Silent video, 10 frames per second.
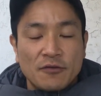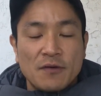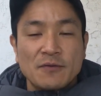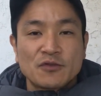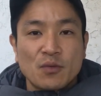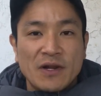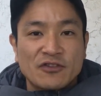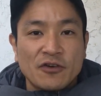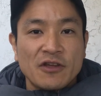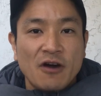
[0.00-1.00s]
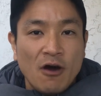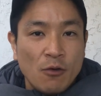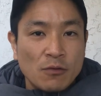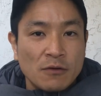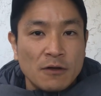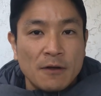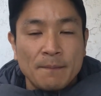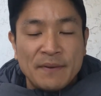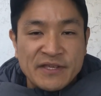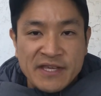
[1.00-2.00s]
from scratch on your own,
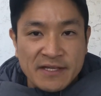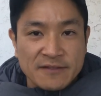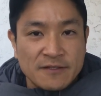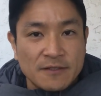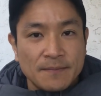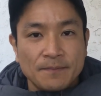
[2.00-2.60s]
begins.